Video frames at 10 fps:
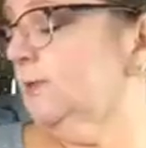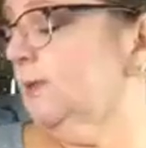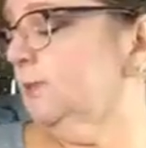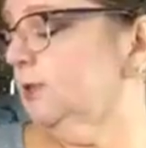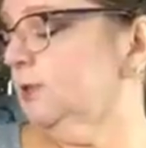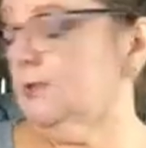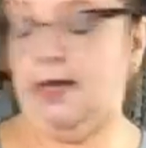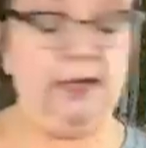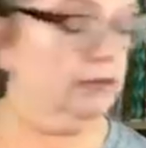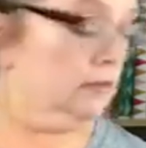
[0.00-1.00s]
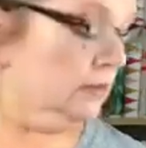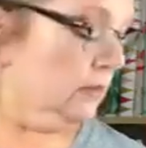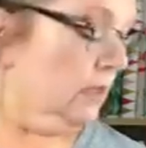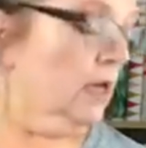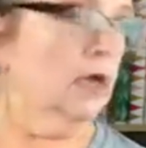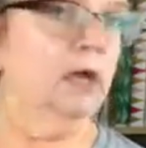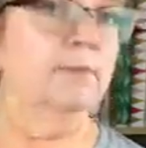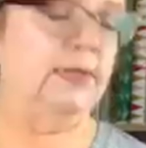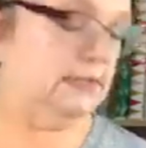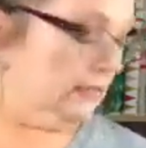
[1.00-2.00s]
Some people do that.
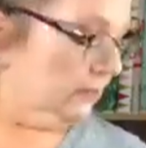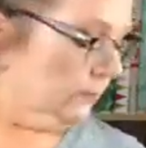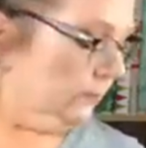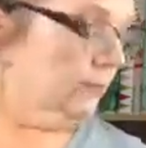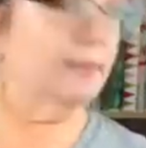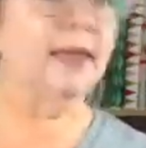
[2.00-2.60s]
But since when we